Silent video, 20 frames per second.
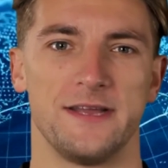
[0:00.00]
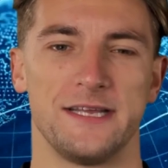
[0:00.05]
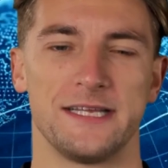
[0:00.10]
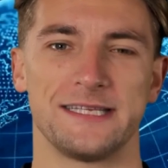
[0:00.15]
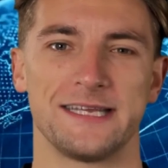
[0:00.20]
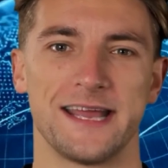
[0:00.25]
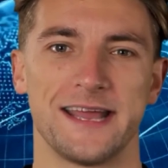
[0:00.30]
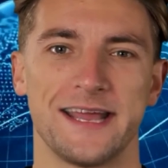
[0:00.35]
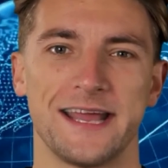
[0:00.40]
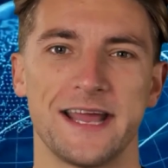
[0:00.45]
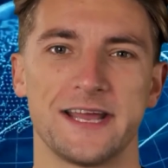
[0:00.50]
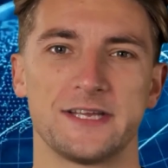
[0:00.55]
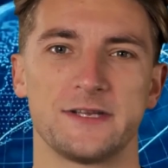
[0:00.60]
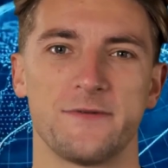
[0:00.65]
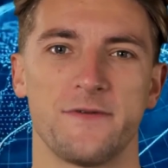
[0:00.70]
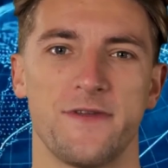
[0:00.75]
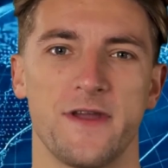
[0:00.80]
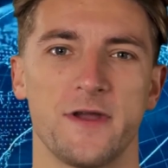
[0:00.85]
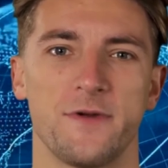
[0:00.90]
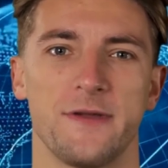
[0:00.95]
To stay
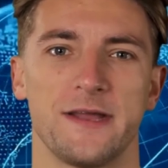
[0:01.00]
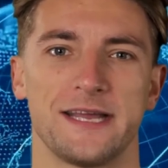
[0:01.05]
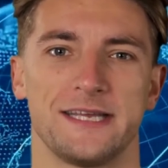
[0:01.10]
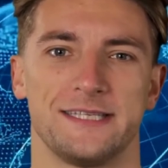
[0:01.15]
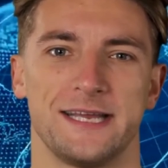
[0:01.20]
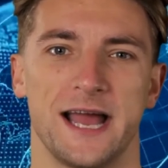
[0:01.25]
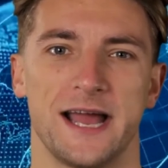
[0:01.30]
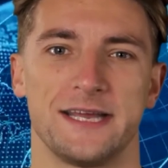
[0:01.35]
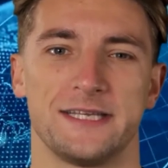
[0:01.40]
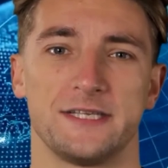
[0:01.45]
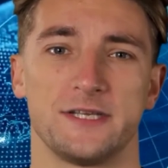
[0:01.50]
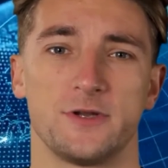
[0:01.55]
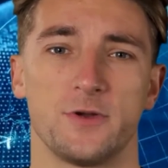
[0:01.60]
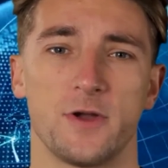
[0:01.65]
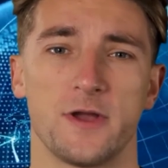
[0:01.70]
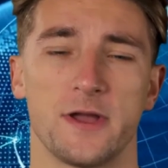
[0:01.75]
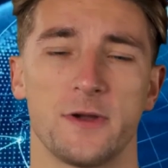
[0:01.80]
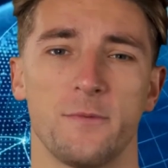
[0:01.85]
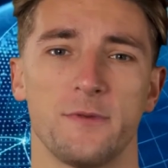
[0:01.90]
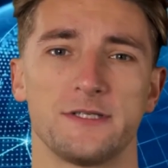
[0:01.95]
connected with our latest IT
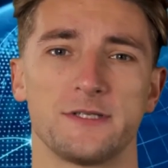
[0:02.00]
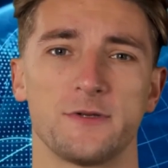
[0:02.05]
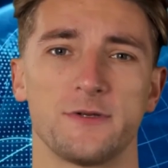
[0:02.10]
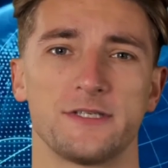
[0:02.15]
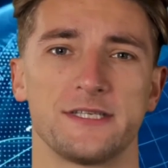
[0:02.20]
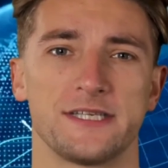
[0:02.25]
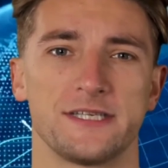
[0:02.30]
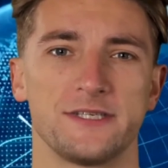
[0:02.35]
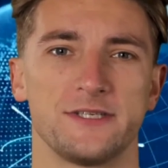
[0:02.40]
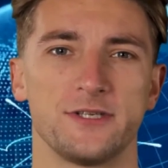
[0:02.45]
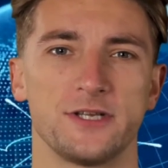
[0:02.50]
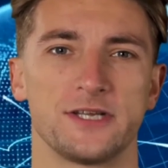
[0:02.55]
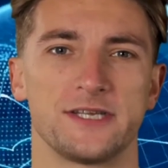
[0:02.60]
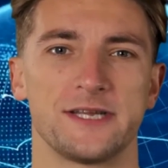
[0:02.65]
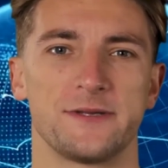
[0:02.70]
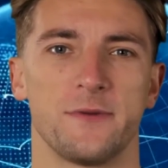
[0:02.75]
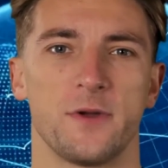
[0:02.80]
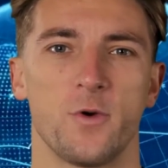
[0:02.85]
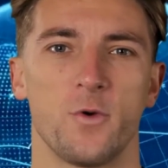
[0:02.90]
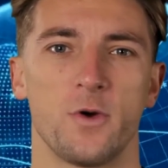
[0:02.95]
learning resources,
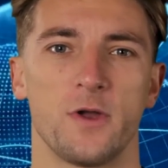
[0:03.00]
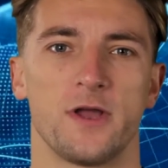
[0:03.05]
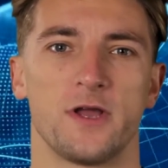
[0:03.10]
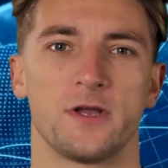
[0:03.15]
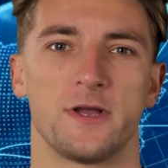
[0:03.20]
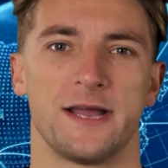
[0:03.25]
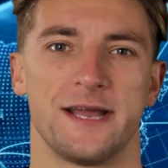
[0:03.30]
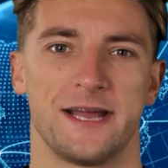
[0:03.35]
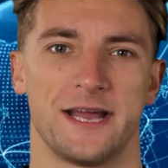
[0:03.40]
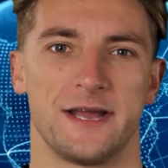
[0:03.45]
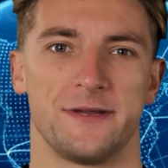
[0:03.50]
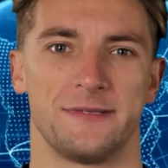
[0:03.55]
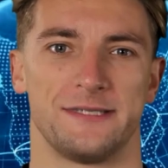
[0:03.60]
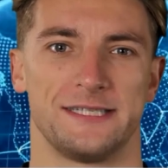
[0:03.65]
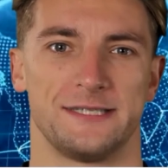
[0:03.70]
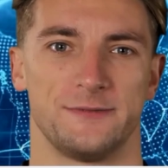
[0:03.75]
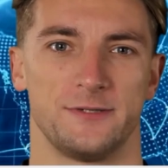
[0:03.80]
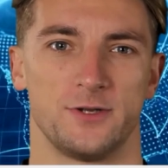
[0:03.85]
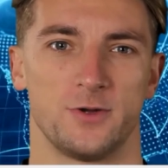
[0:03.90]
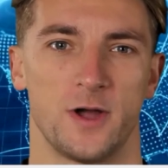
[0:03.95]
just give a quick click on the
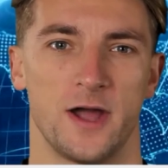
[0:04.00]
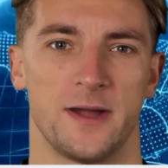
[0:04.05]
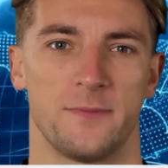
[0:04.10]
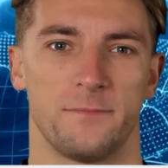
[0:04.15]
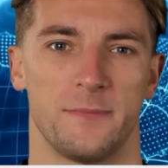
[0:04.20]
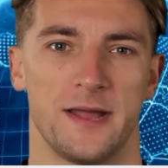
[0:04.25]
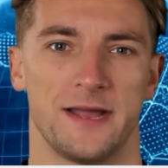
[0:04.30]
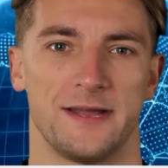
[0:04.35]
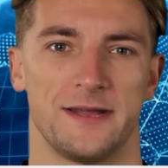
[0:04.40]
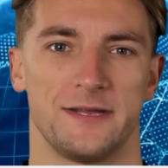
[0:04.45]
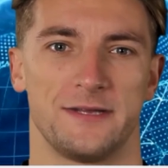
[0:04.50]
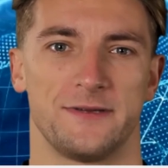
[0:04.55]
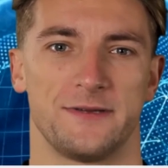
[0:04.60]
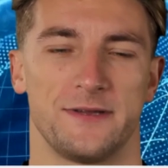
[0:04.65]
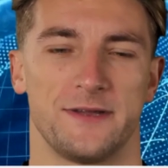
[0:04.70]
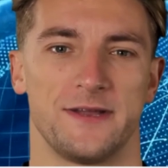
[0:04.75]
subscribe button.